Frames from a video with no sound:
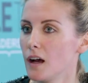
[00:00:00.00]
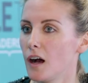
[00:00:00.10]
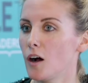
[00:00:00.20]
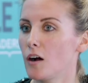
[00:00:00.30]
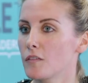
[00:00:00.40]

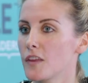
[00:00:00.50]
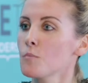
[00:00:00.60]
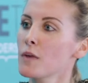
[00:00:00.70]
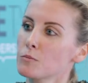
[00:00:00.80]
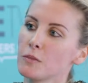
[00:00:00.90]

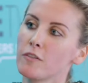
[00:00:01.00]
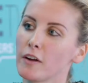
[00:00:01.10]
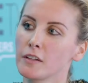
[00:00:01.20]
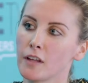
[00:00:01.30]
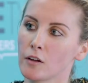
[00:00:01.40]
That makes me
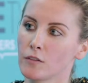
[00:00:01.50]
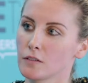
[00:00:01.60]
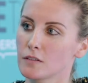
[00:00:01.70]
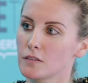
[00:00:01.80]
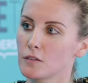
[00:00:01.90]
very
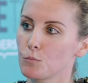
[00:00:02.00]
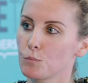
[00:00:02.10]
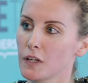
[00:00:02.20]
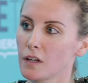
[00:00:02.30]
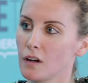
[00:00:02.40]
nervous,
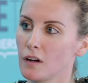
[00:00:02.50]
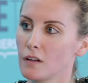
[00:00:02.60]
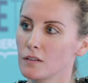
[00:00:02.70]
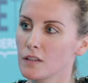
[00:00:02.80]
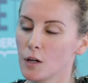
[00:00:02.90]

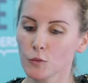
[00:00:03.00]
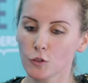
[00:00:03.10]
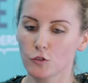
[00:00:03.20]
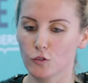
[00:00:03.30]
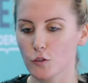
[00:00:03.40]
because I'm
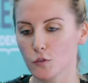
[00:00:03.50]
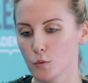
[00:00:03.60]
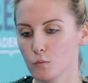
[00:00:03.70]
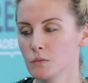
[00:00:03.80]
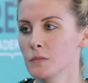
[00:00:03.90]
not just
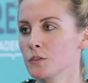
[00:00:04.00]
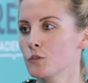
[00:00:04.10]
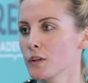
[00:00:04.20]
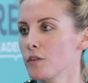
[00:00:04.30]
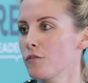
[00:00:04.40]
a woman
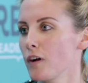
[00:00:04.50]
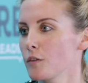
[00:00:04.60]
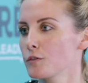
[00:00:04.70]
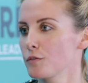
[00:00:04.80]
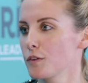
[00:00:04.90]

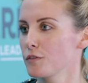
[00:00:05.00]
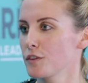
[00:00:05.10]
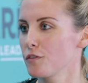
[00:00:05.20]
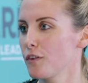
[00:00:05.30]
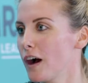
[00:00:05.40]
25 to
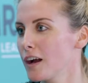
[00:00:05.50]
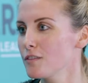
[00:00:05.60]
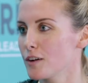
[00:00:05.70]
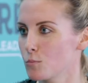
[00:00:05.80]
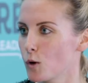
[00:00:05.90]

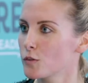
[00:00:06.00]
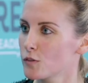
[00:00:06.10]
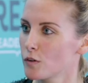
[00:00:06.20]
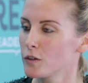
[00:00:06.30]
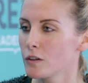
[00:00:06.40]
55. I'm
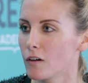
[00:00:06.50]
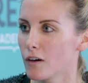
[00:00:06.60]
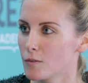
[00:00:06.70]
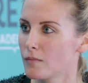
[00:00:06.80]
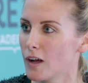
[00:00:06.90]
also,
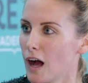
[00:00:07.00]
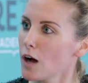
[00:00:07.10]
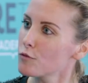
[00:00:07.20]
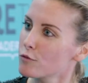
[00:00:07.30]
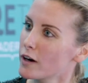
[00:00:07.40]
I
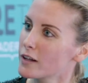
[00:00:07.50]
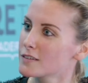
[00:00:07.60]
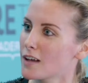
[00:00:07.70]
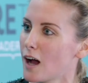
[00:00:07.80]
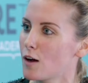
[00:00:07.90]
have
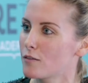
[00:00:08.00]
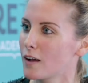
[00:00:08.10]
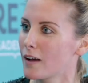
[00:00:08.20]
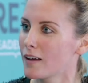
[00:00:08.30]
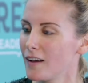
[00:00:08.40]
friends, I have
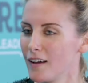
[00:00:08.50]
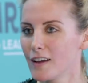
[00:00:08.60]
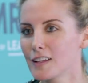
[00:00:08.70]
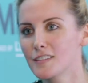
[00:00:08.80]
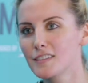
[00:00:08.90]
like
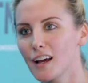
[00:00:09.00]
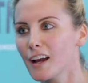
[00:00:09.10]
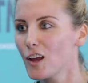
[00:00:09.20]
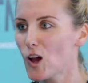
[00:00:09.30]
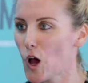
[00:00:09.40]

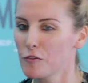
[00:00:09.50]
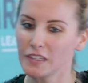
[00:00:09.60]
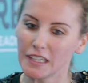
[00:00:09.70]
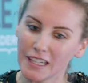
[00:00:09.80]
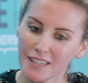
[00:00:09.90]
desire, I have
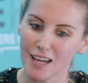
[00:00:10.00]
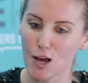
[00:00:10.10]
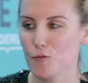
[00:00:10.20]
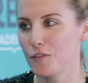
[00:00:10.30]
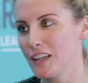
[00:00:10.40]
needs, I
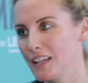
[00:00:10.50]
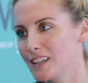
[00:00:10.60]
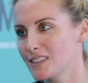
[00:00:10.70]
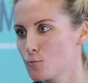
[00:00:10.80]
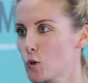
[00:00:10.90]
have
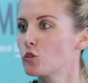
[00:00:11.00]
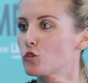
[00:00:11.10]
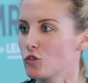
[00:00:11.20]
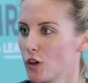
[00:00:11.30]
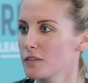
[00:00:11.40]
feelings. I'm not
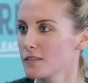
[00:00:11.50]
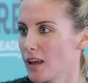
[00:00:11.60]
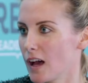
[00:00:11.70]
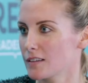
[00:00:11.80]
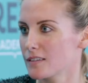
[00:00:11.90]
just
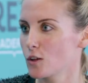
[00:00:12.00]
that.